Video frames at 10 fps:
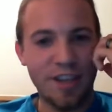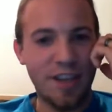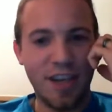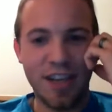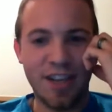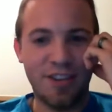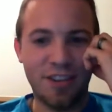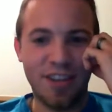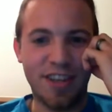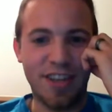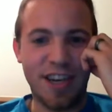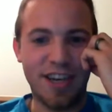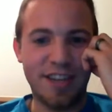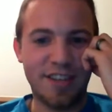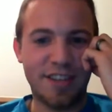I like chili a
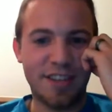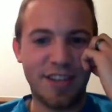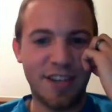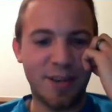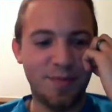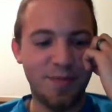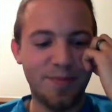lot. Um,